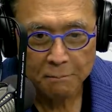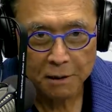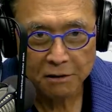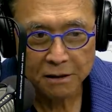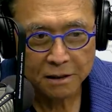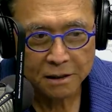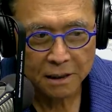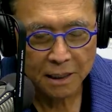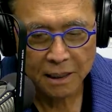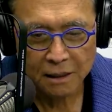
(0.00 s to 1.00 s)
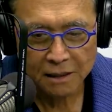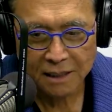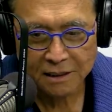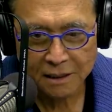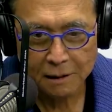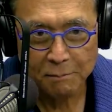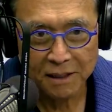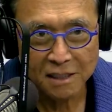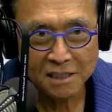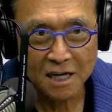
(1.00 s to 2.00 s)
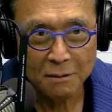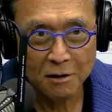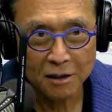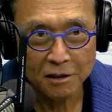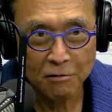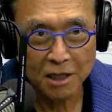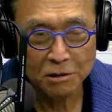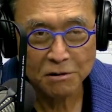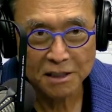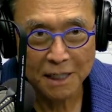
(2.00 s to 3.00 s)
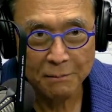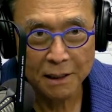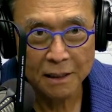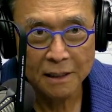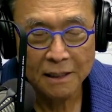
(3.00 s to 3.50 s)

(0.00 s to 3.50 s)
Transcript: But we could, you know, I said the biggest stock market crash was coming,